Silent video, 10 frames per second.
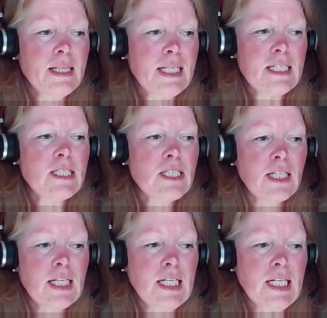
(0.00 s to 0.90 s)
this
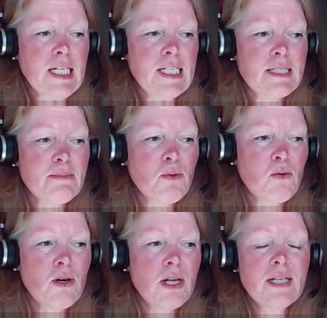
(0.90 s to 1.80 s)
study is
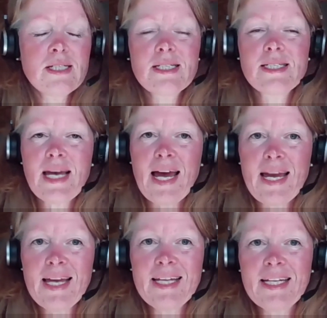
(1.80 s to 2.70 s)
more
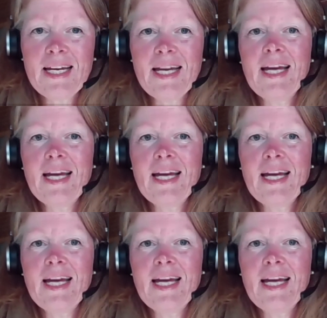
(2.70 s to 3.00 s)
saying